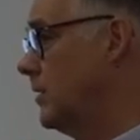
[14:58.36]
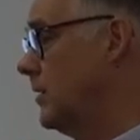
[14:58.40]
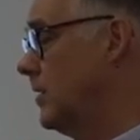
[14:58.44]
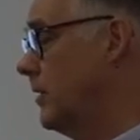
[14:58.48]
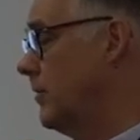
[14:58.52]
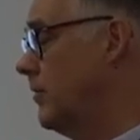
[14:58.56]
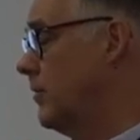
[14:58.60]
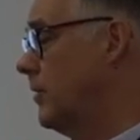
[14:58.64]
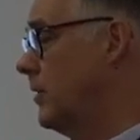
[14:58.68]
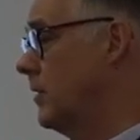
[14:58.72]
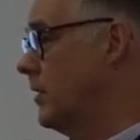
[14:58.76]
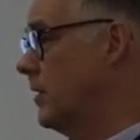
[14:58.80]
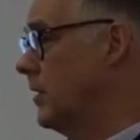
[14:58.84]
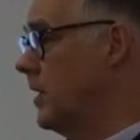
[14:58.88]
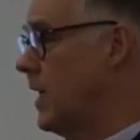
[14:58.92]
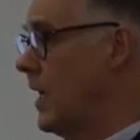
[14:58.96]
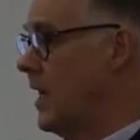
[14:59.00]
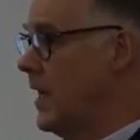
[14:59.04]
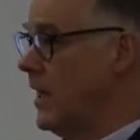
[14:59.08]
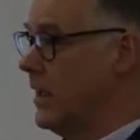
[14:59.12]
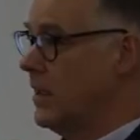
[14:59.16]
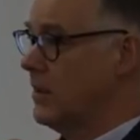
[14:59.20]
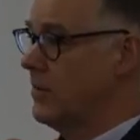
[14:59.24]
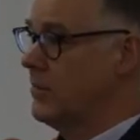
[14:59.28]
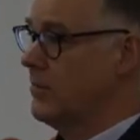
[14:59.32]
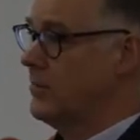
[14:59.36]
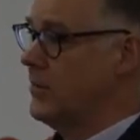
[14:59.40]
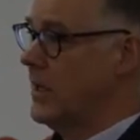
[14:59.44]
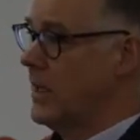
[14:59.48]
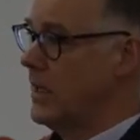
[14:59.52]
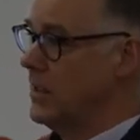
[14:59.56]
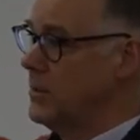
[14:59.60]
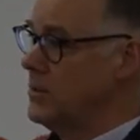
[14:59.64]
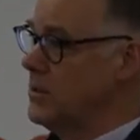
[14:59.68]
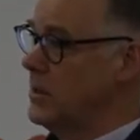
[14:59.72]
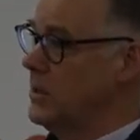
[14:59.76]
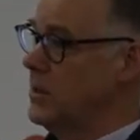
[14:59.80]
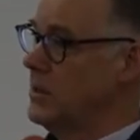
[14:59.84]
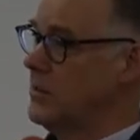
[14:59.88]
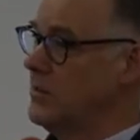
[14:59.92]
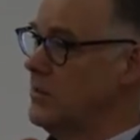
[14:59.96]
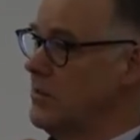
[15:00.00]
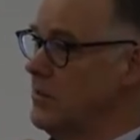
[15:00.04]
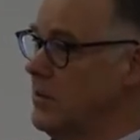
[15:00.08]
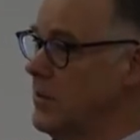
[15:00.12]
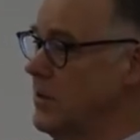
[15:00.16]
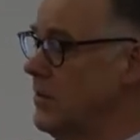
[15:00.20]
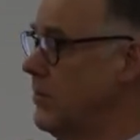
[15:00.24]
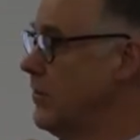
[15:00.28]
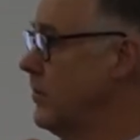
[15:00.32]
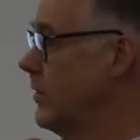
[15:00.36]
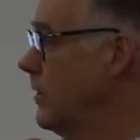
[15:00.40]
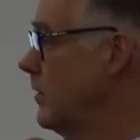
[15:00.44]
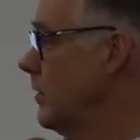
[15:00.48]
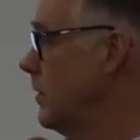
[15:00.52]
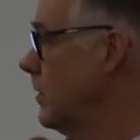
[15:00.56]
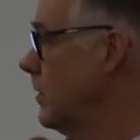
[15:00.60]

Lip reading: different ag fact sheets from different